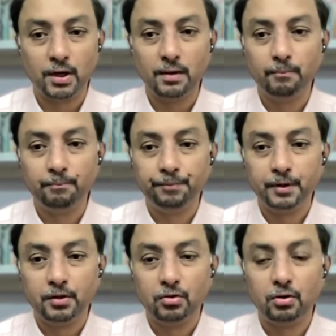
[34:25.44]
right?
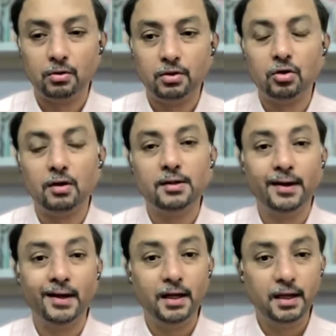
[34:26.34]
So this
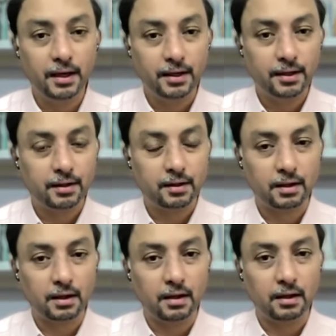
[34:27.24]
also indicates
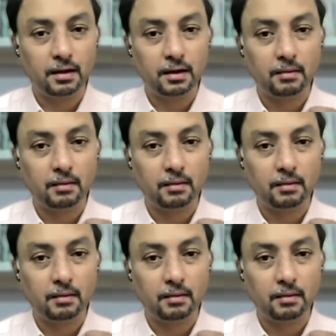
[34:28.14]
the